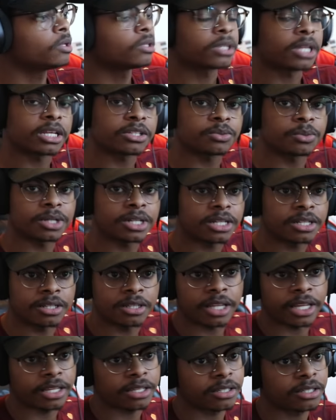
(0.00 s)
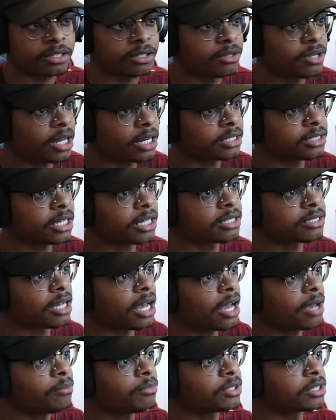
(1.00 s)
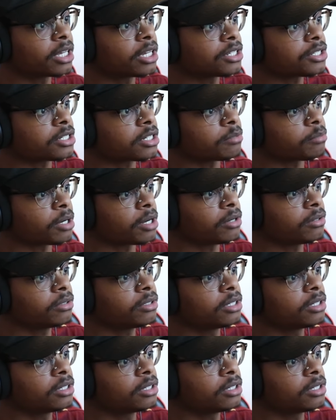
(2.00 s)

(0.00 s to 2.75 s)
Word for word: That's what it like. You gotta take time with that shit, bro.